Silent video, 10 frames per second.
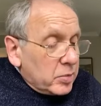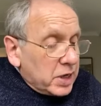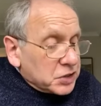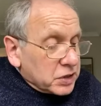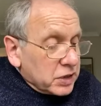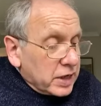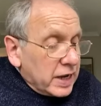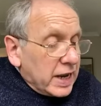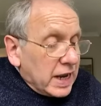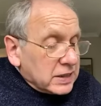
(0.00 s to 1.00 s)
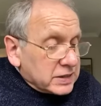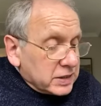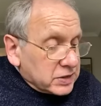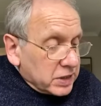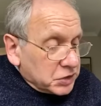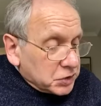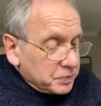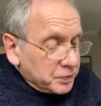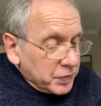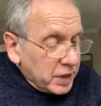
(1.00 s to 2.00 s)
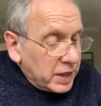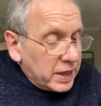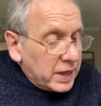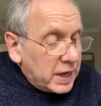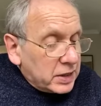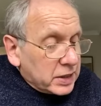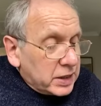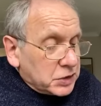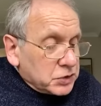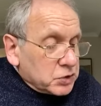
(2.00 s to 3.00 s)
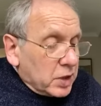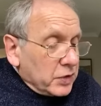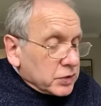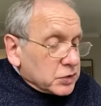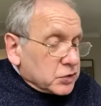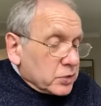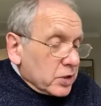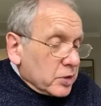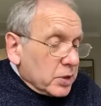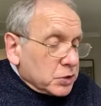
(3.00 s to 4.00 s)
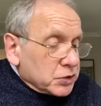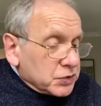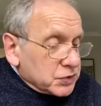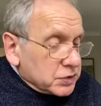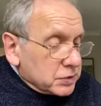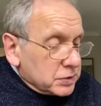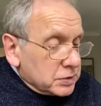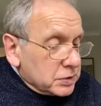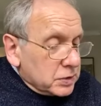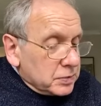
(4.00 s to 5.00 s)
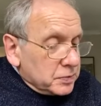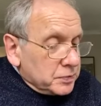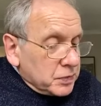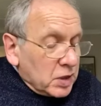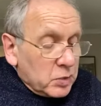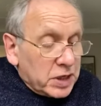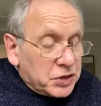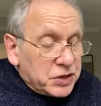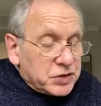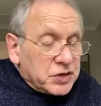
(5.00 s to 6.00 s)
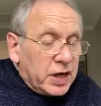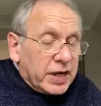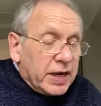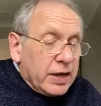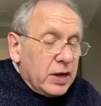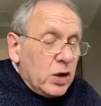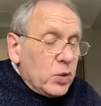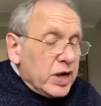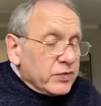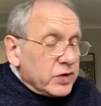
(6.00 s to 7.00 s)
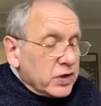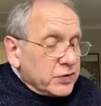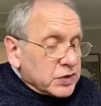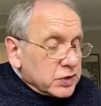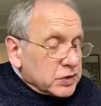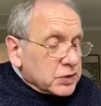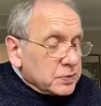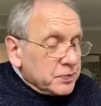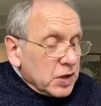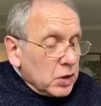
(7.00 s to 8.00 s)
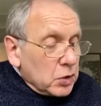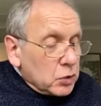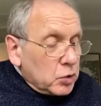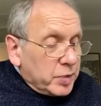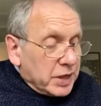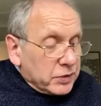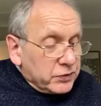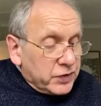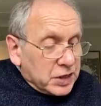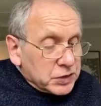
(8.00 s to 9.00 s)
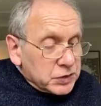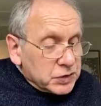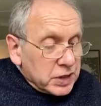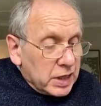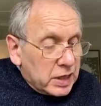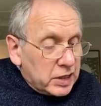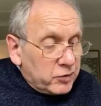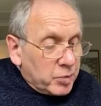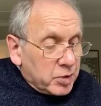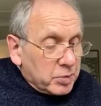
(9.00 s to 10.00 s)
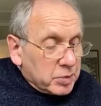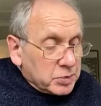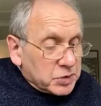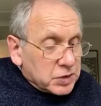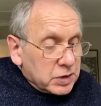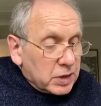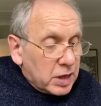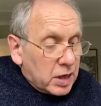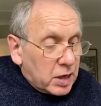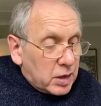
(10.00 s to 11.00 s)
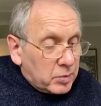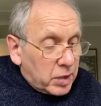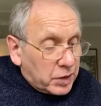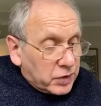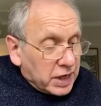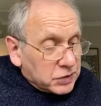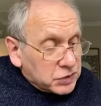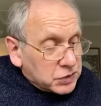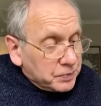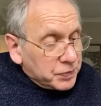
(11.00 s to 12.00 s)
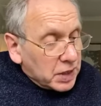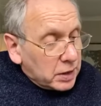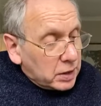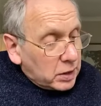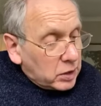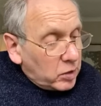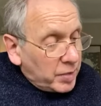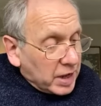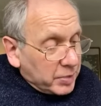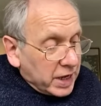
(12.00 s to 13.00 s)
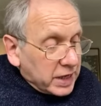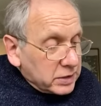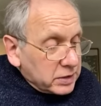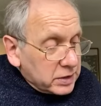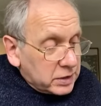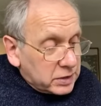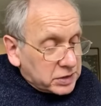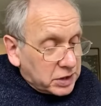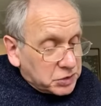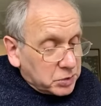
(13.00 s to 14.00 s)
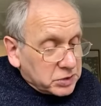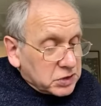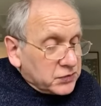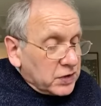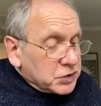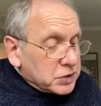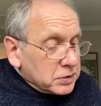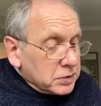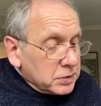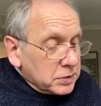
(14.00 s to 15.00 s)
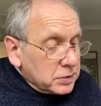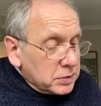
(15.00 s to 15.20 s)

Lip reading: pleasure and sensation, and a connection to others through our emotions. When energy is stuck here, we have nervousness, gallbladder infections, liver problems, migraines, lower back pain, sexual dysfunction,